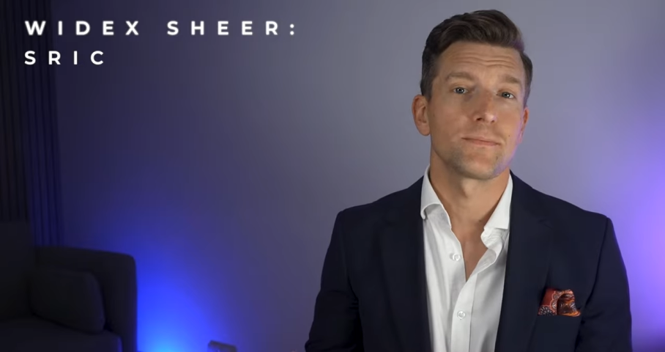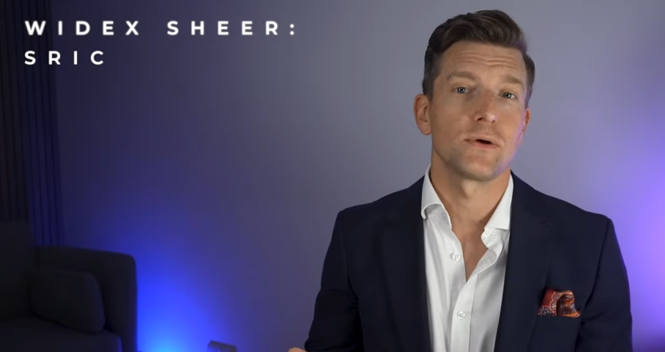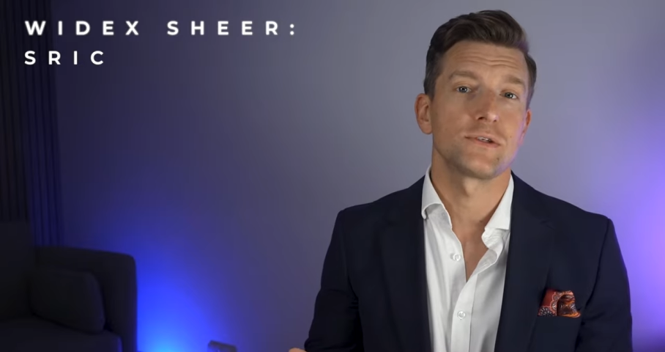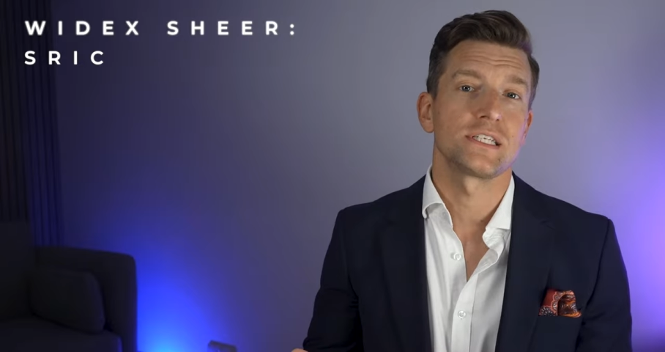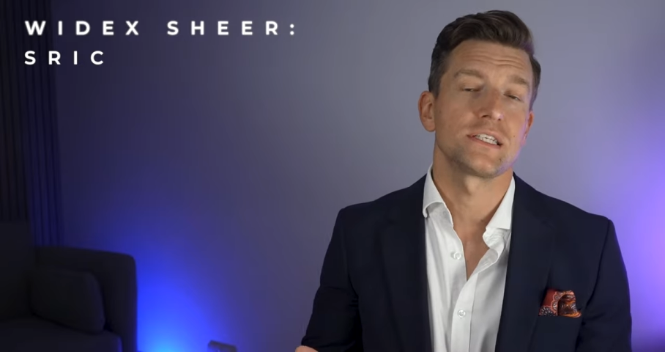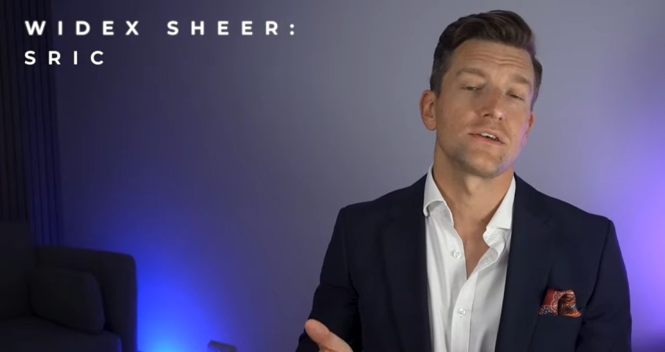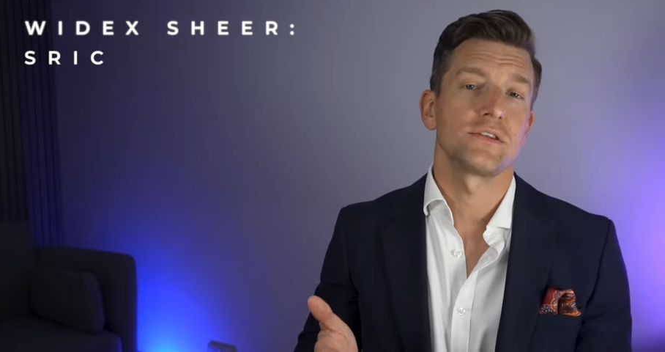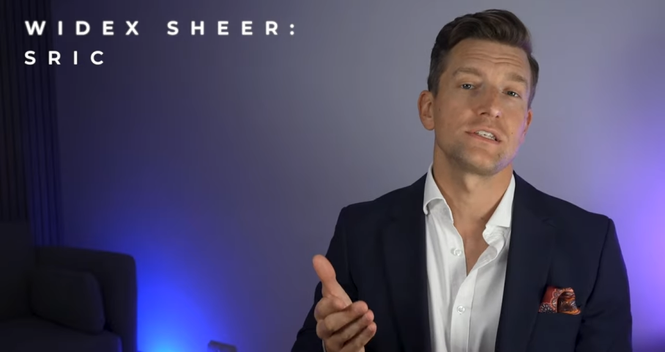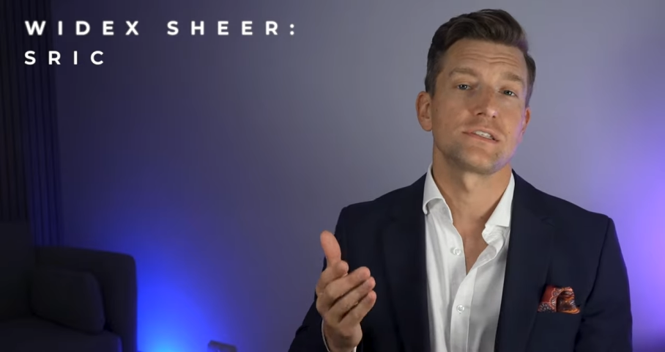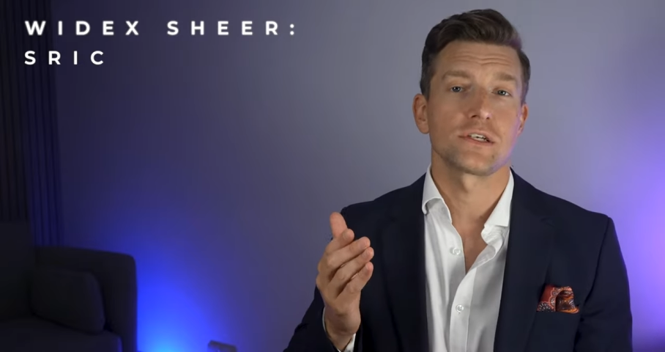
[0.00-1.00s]
are boasting that
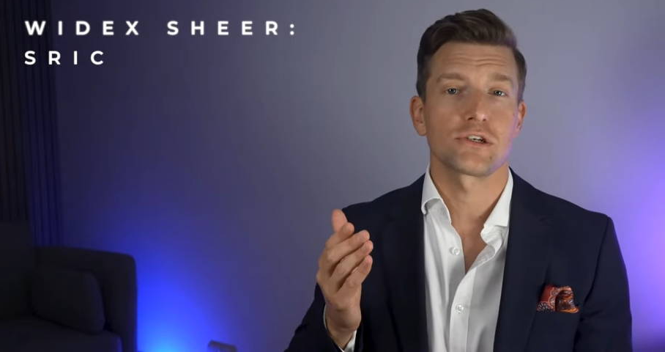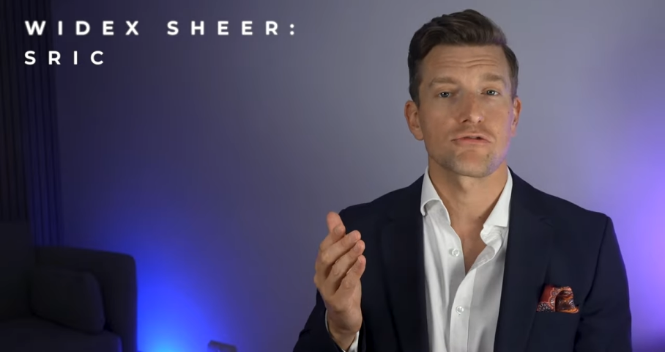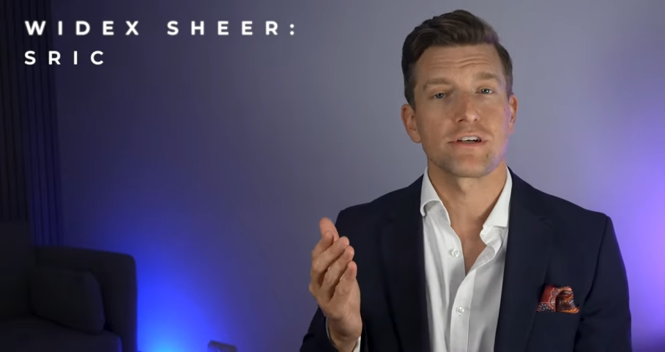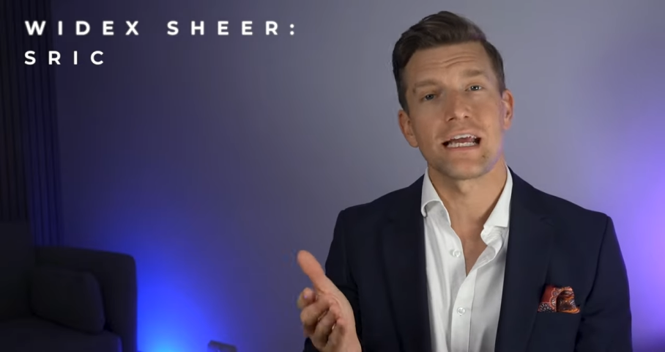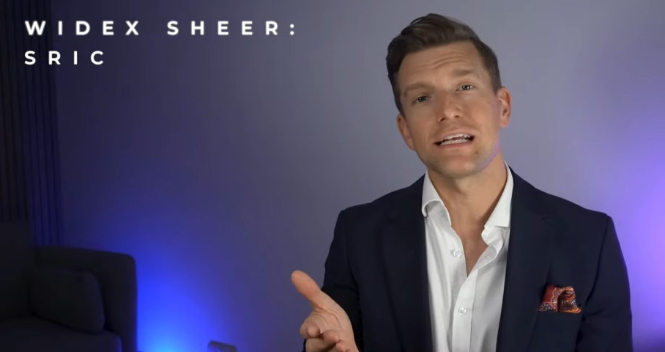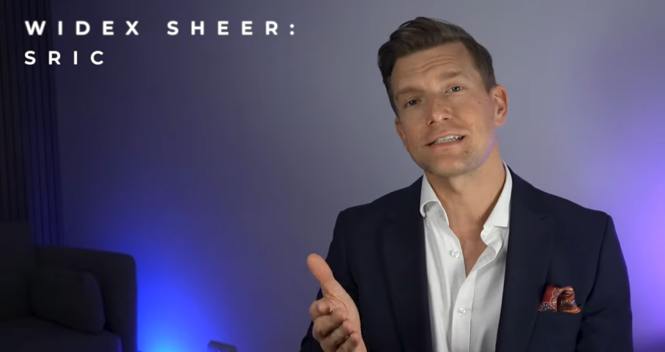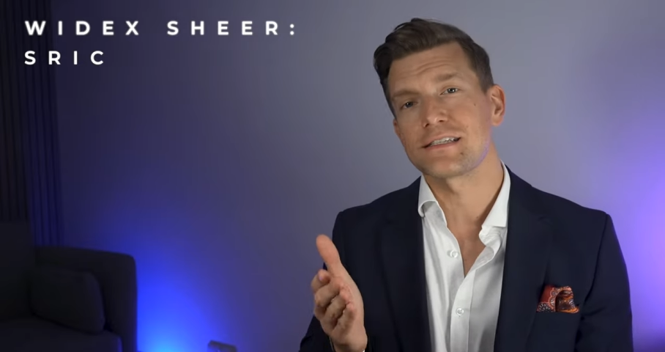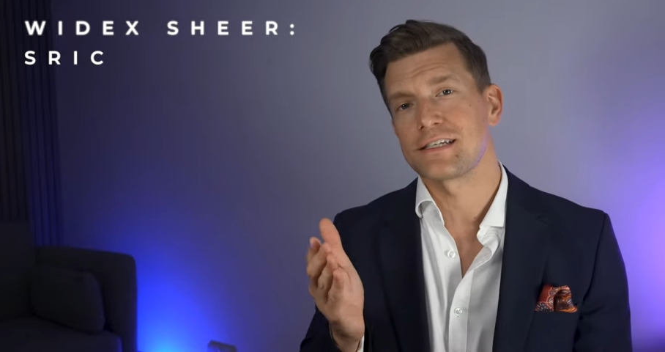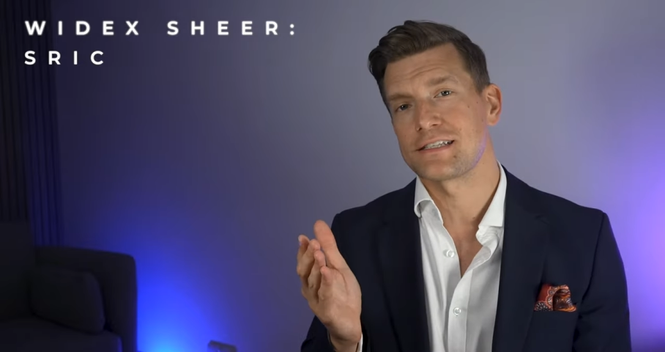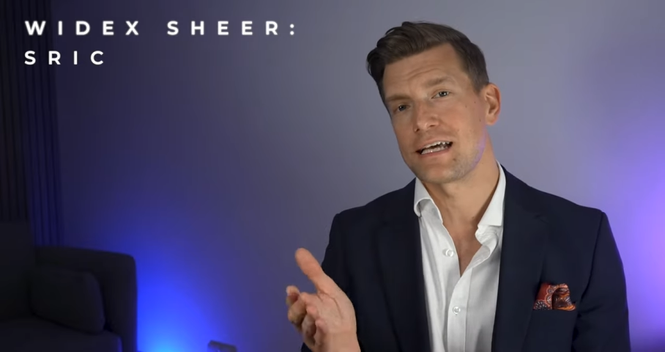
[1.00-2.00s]
this creates
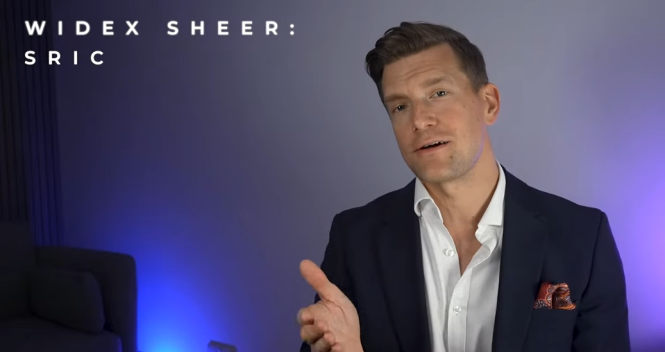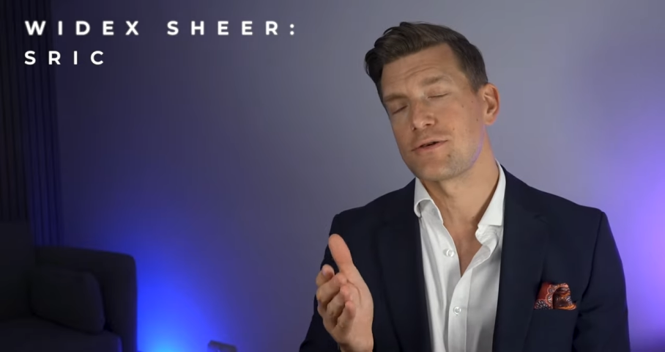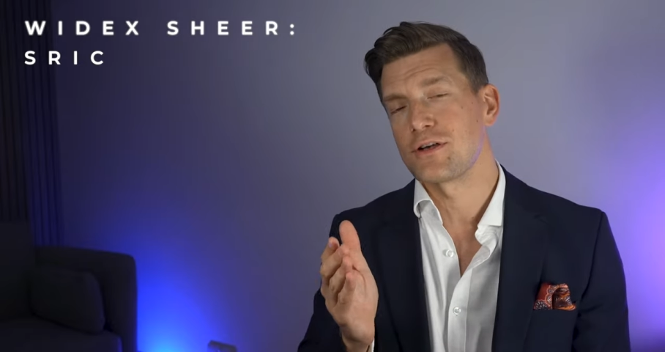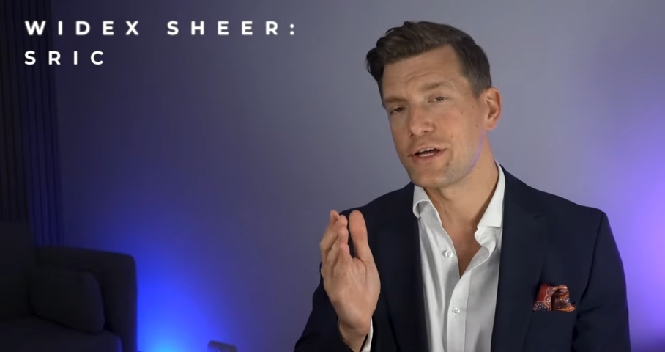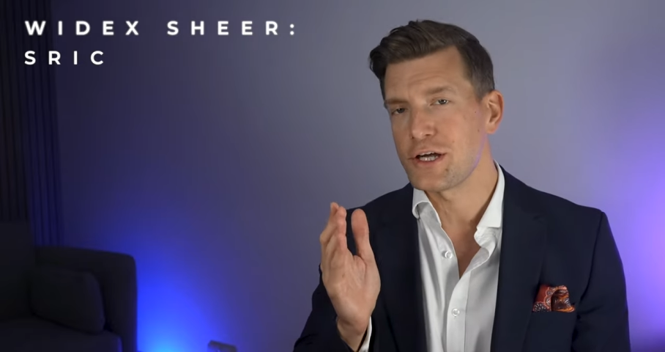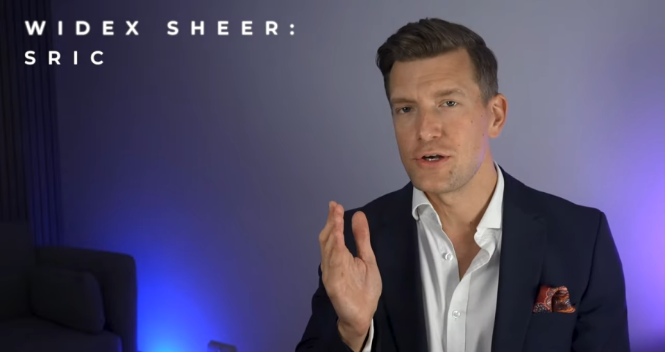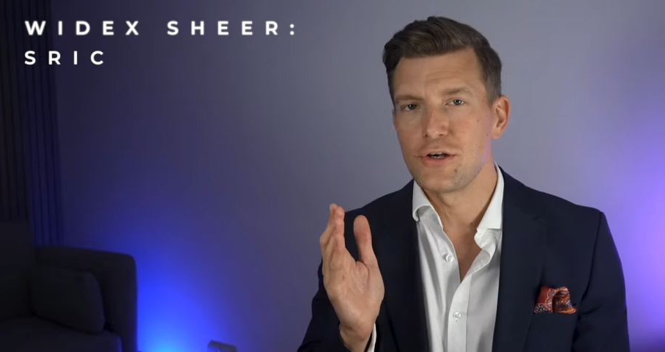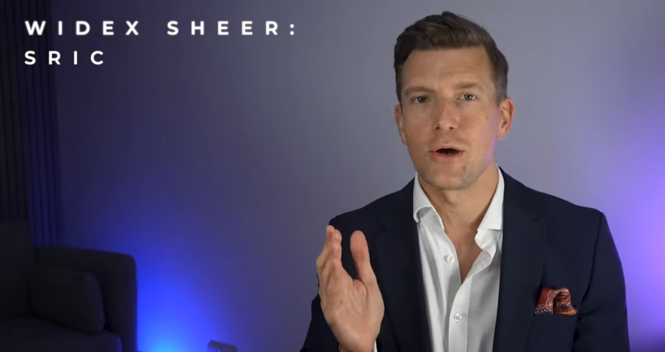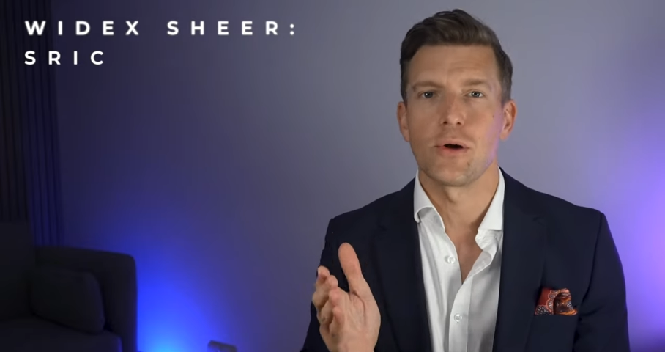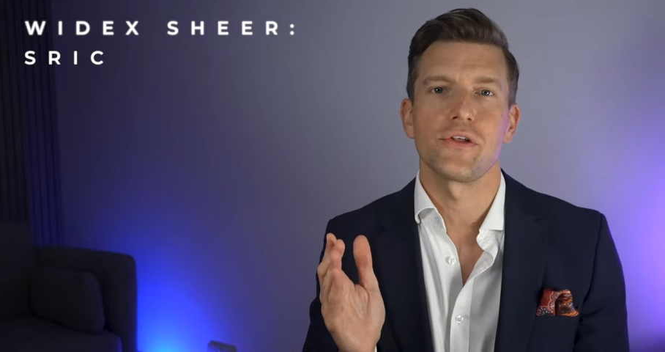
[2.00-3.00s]
a sound like
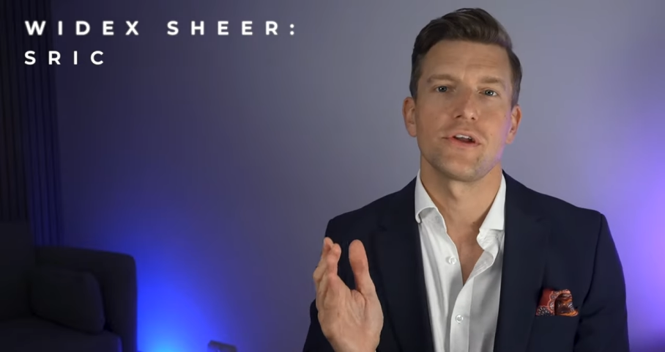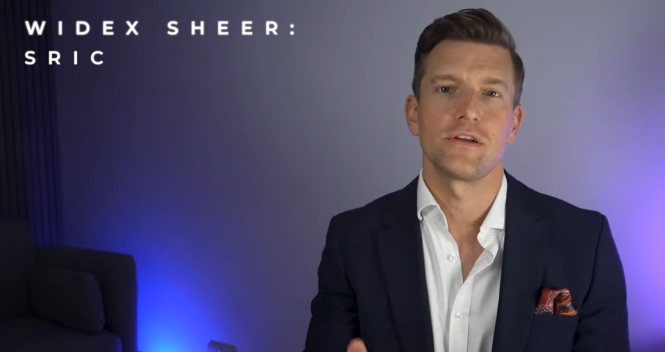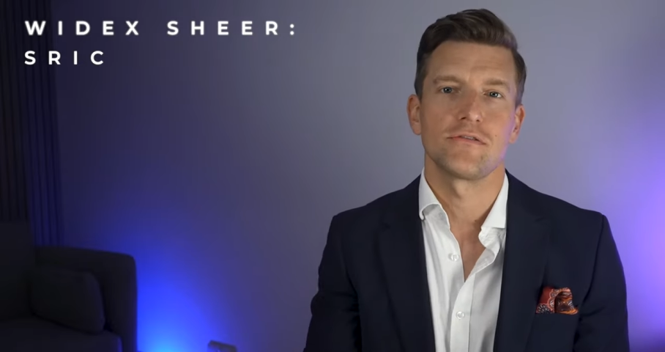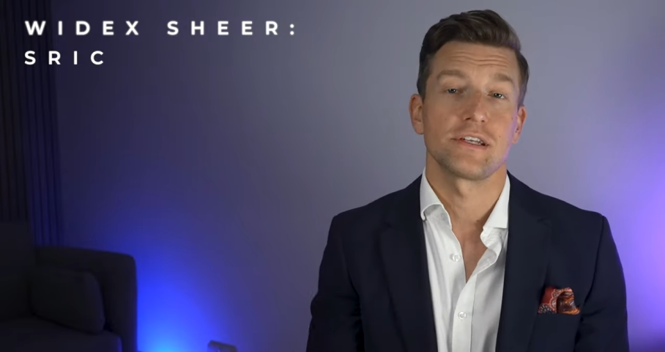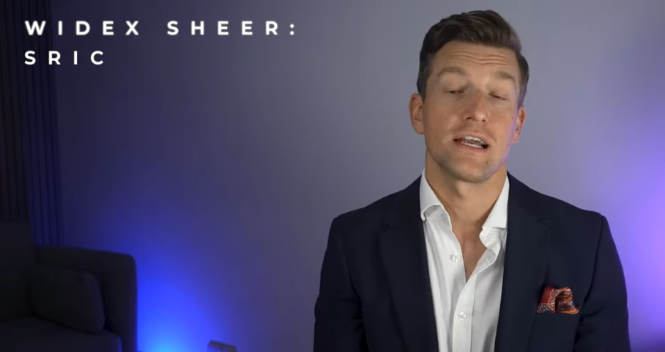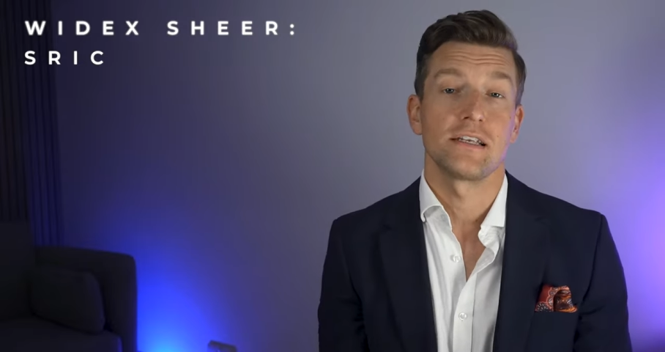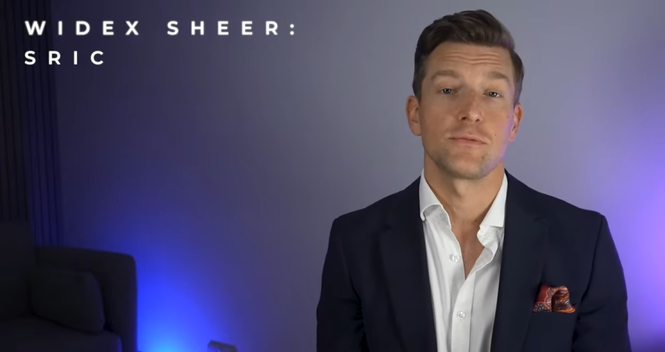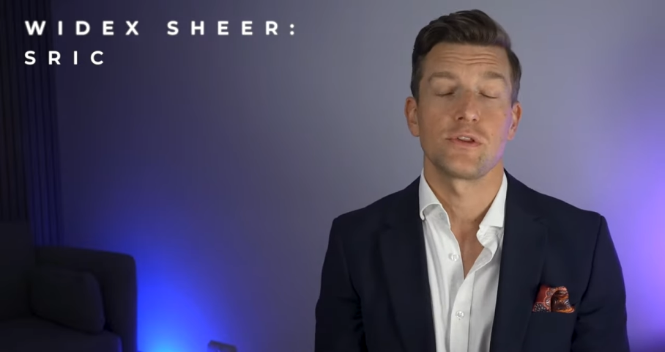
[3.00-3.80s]
no other hearing aid,